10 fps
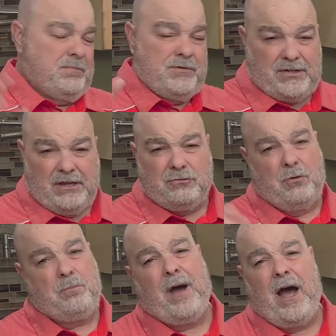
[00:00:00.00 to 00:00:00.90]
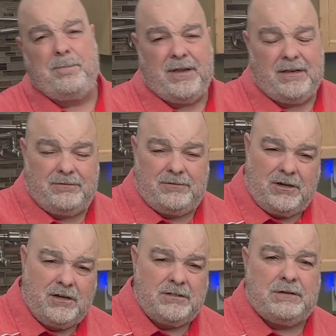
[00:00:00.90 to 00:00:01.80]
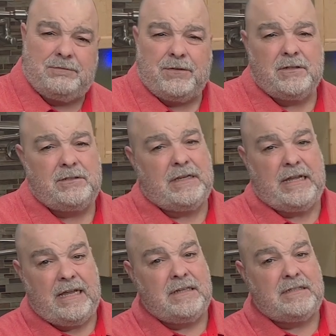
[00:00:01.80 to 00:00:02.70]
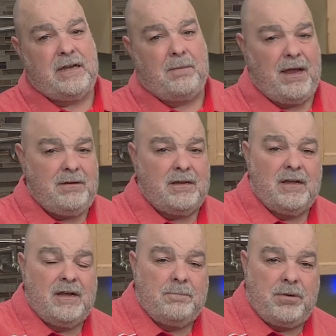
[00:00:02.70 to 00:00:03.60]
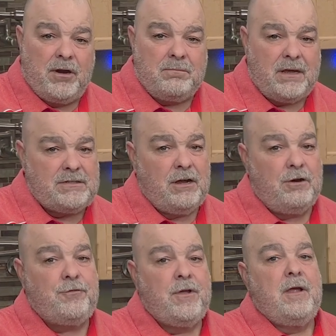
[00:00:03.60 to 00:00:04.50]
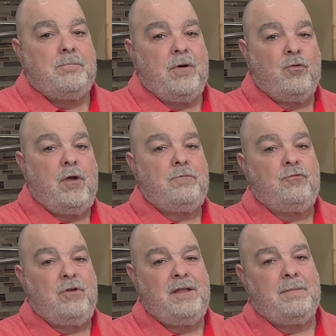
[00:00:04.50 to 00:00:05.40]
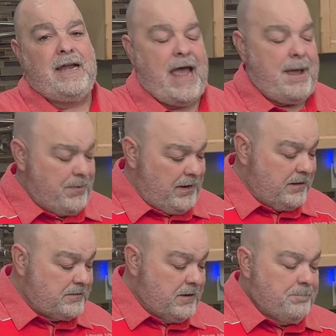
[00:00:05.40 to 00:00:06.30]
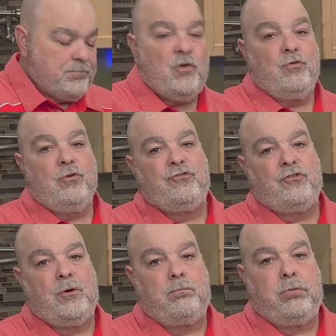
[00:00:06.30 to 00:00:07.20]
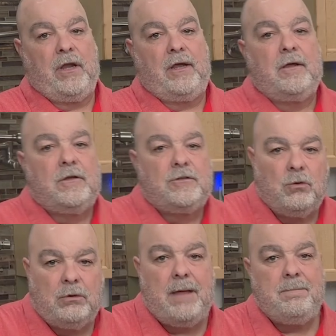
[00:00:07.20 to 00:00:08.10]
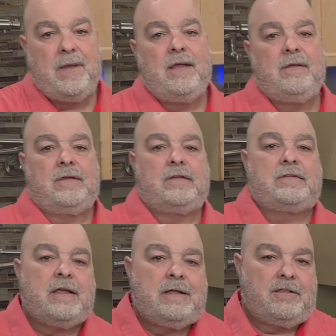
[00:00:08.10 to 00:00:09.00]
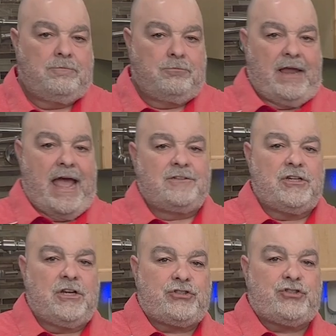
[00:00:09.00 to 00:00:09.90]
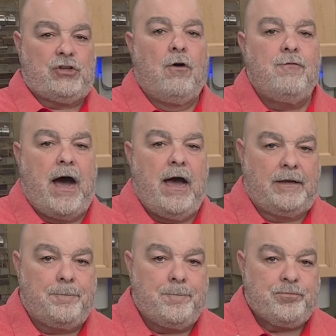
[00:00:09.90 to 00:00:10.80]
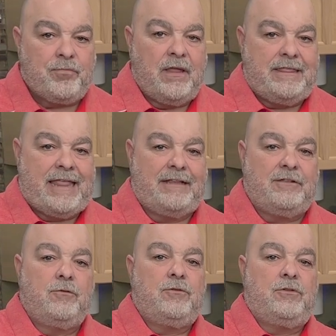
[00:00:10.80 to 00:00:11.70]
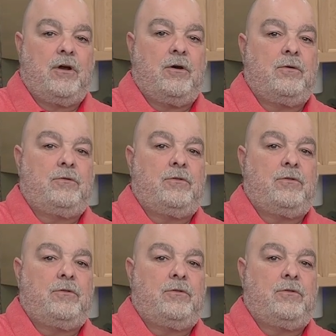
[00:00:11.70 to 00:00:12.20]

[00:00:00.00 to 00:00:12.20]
sizzle and pop and cuss and fuss and hiss. And I might burn myself. But what really might happen is the roux is going to break. So what that means is the reaction is so violent that the